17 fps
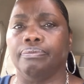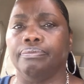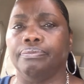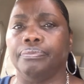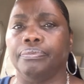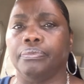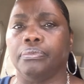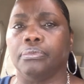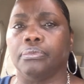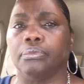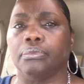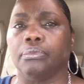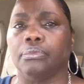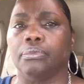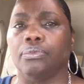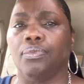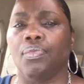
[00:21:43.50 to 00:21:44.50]

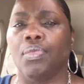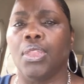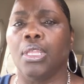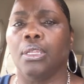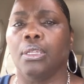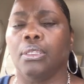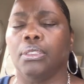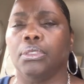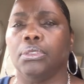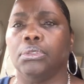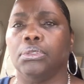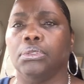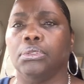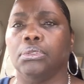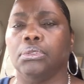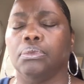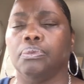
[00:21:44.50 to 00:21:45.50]

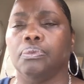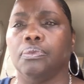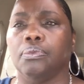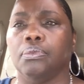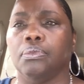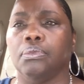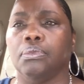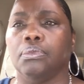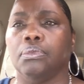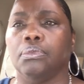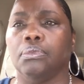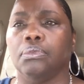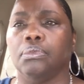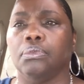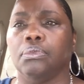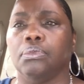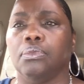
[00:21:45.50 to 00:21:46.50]

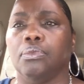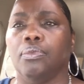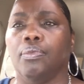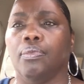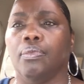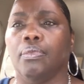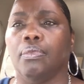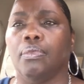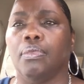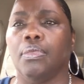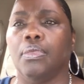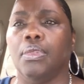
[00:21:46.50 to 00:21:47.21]
No one is speaking in this clip.